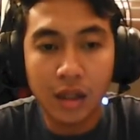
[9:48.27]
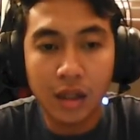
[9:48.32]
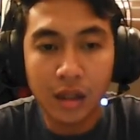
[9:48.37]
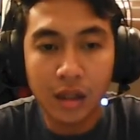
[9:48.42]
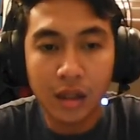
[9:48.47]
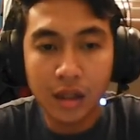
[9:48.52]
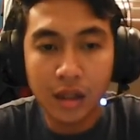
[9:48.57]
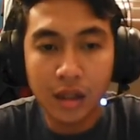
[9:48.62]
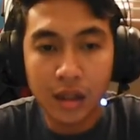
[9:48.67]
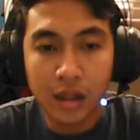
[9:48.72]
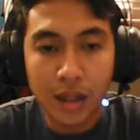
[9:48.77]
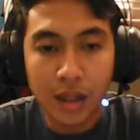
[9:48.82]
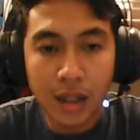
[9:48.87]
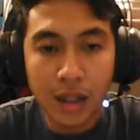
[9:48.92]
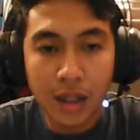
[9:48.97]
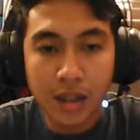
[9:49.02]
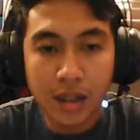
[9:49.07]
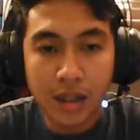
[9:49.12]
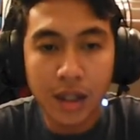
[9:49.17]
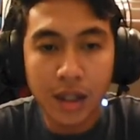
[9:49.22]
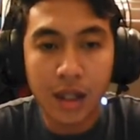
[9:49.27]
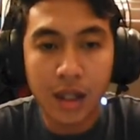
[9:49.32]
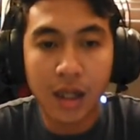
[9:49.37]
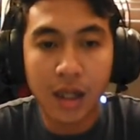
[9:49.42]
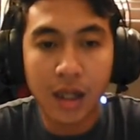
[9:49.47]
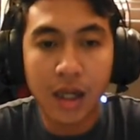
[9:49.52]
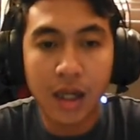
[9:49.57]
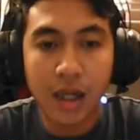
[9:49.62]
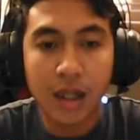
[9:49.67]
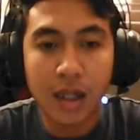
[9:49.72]
cuts are
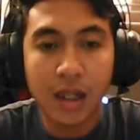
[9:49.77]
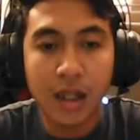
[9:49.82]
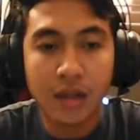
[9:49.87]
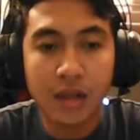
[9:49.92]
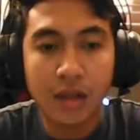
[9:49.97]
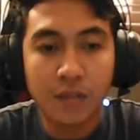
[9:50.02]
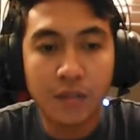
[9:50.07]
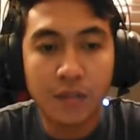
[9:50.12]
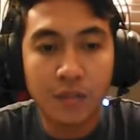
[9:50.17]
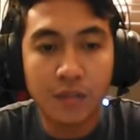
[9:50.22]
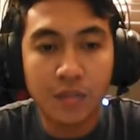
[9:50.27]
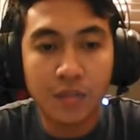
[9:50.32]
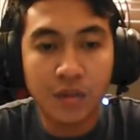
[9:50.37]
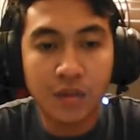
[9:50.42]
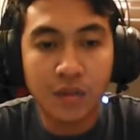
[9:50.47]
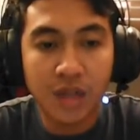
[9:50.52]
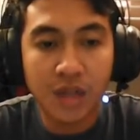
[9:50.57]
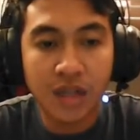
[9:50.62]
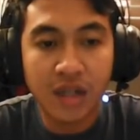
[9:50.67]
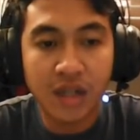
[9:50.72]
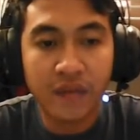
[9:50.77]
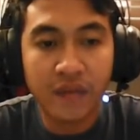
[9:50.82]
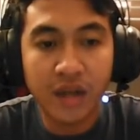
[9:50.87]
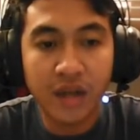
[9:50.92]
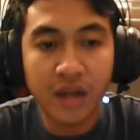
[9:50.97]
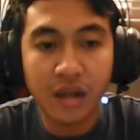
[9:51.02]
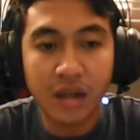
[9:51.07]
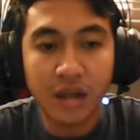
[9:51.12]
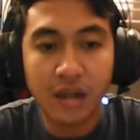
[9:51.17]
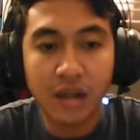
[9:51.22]
highly specific
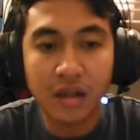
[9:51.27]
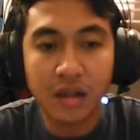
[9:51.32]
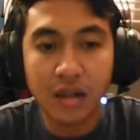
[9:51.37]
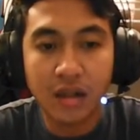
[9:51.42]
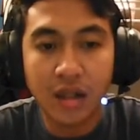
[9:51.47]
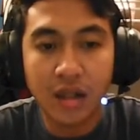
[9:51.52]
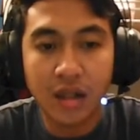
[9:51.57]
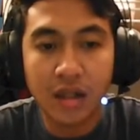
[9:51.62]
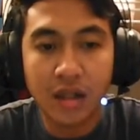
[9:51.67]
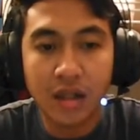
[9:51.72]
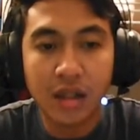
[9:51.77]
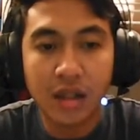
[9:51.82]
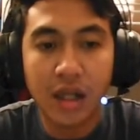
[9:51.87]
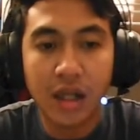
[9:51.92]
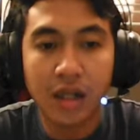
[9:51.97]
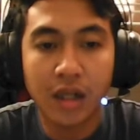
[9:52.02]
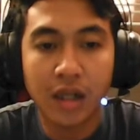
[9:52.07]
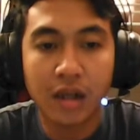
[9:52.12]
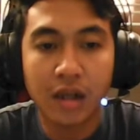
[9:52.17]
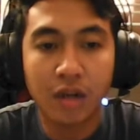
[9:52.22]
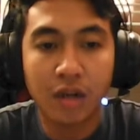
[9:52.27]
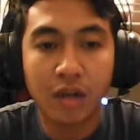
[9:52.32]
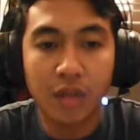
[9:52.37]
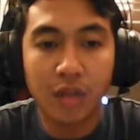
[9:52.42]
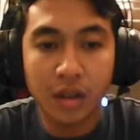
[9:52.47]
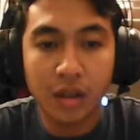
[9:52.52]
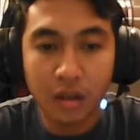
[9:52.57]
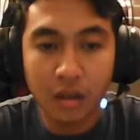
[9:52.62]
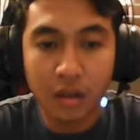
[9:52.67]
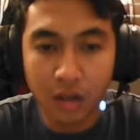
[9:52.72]
instruction and
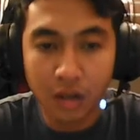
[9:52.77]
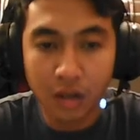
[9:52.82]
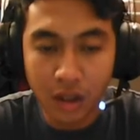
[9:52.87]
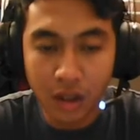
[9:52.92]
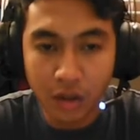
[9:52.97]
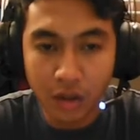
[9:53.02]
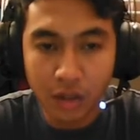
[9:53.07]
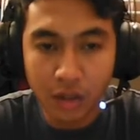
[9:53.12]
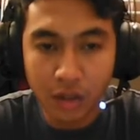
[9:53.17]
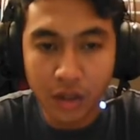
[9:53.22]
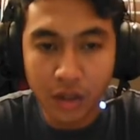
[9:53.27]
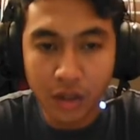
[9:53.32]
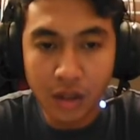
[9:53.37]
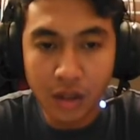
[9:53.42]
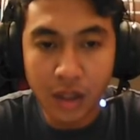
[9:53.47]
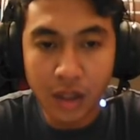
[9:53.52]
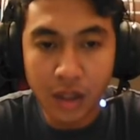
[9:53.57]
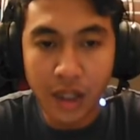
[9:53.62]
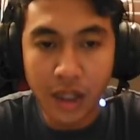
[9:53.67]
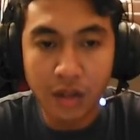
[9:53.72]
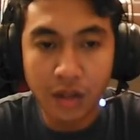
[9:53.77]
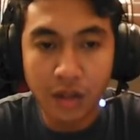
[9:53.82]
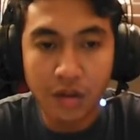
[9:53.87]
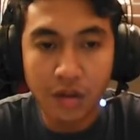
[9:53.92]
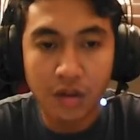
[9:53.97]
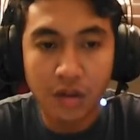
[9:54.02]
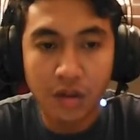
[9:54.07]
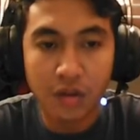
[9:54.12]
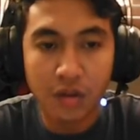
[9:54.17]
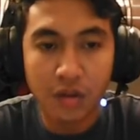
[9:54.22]
requirement are used to
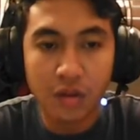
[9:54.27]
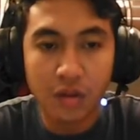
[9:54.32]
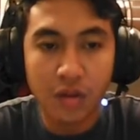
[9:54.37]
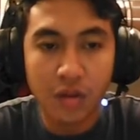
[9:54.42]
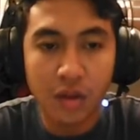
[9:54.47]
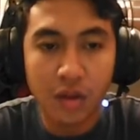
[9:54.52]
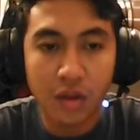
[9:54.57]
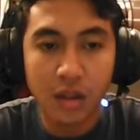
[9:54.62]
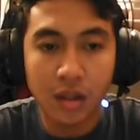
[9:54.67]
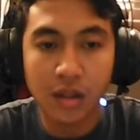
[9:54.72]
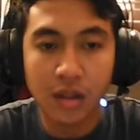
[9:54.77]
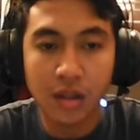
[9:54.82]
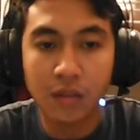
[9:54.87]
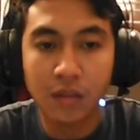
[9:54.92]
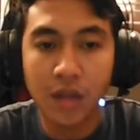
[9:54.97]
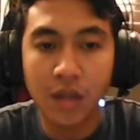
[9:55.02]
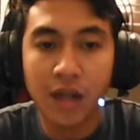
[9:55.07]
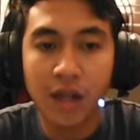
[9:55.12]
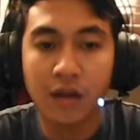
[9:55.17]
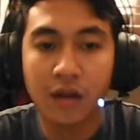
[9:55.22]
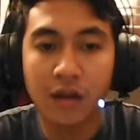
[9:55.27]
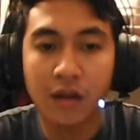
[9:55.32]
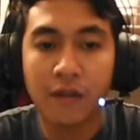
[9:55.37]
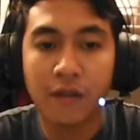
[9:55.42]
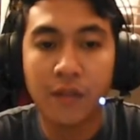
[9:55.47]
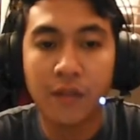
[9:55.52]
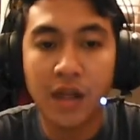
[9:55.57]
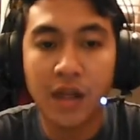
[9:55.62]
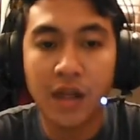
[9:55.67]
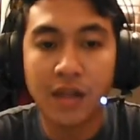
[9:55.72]
control the supply of
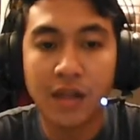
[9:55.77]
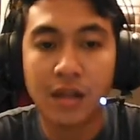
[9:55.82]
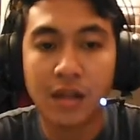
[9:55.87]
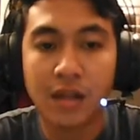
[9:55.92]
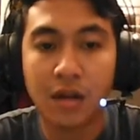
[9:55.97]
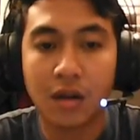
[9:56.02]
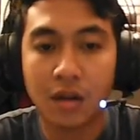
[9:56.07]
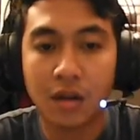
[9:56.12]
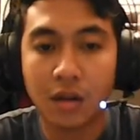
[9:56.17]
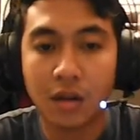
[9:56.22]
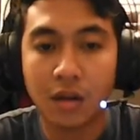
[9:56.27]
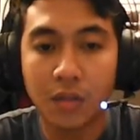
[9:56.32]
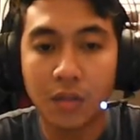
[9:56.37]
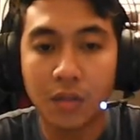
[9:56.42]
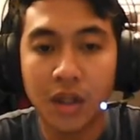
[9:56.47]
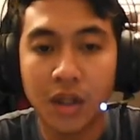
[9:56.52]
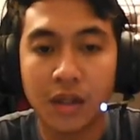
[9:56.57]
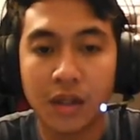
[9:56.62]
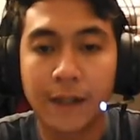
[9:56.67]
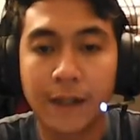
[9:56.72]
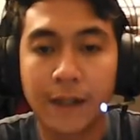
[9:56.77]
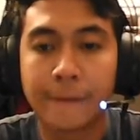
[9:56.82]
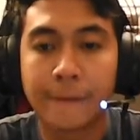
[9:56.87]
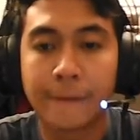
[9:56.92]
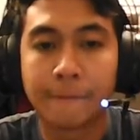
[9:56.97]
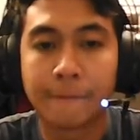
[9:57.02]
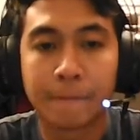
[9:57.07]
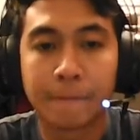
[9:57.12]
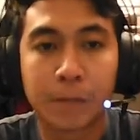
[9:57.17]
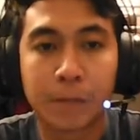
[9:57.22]
parts or component.
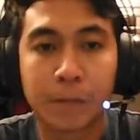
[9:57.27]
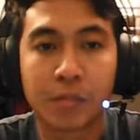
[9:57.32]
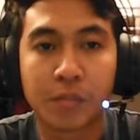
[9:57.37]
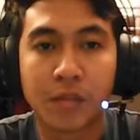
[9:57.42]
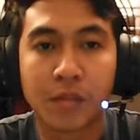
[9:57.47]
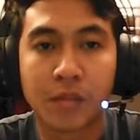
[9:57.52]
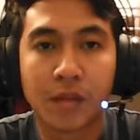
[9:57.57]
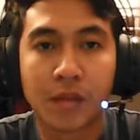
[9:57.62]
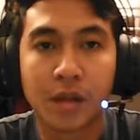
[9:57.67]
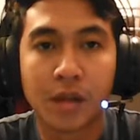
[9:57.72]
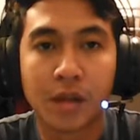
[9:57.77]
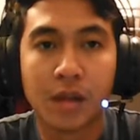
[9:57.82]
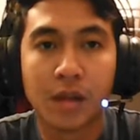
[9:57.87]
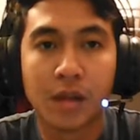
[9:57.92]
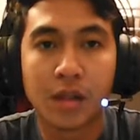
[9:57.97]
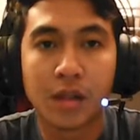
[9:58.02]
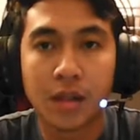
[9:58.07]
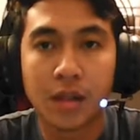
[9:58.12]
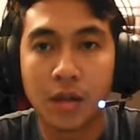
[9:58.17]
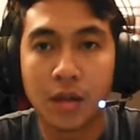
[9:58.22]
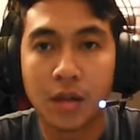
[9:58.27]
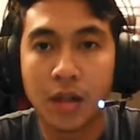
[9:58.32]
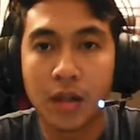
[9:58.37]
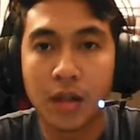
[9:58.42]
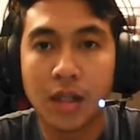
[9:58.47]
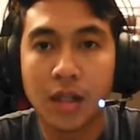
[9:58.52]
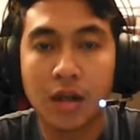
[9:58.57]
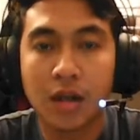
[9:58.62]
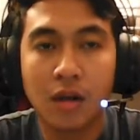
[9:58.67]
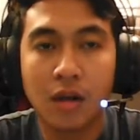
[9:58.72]
So that's
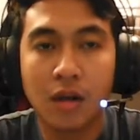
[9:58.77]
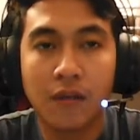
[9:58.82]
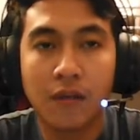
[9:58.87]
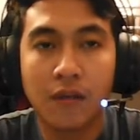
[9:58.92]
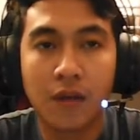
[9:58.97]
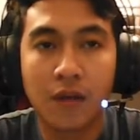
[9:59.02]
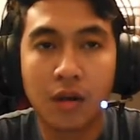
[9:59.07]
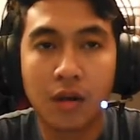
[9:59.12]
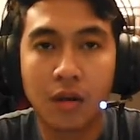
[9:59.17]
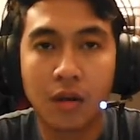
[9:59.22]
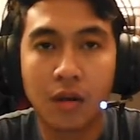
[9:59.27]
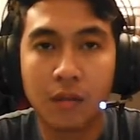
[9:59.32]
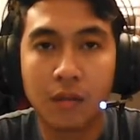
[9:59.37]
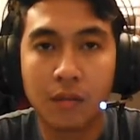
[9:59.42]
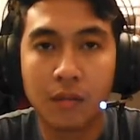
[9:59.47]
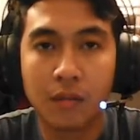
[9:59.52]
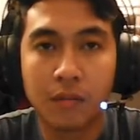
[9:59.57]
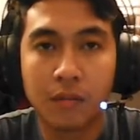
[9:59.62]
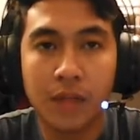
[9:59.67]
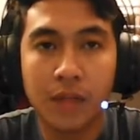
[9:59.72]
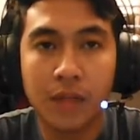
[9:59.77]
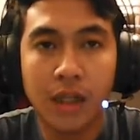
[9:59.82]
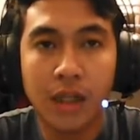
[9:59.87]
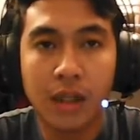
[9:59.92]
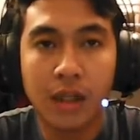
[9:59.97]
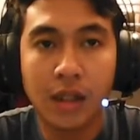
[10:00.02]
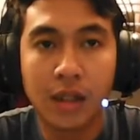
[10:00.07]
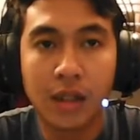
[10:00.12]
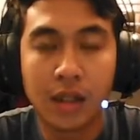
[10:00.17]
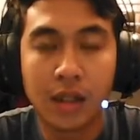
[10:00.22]
all from me.
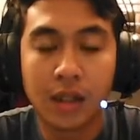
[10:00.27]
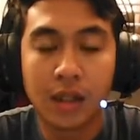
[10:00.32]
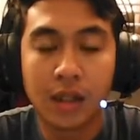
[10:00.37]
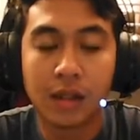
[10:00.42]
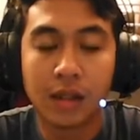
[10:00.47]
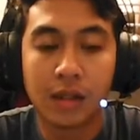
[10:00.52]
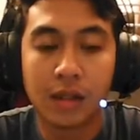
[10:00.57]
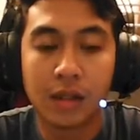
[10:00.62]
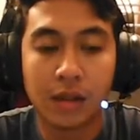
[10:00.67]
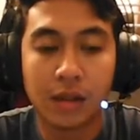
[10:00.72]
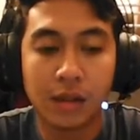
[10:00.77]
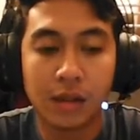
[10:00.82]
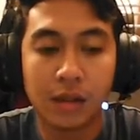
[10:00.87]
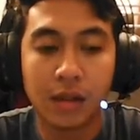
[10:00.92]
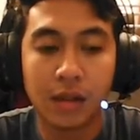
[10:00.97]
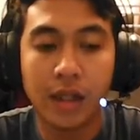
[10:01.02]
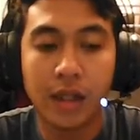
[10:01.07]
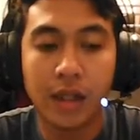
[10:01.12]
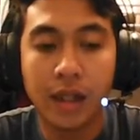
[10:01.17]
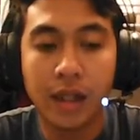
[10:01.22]
Thank you.